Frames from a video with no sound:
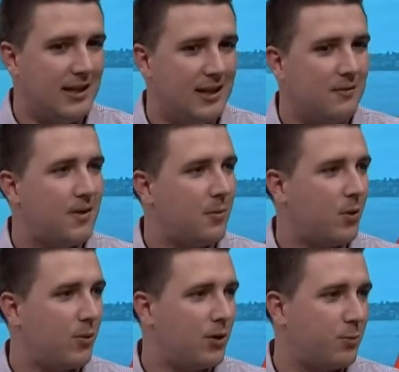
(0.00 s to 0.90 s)
give them a
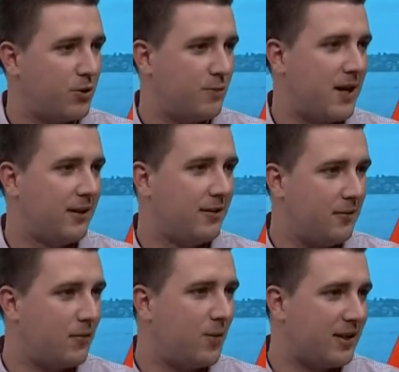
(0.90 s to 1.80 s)
real perspective
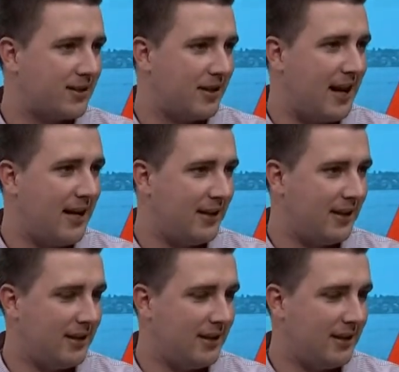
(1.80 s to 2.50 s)
of what it's like.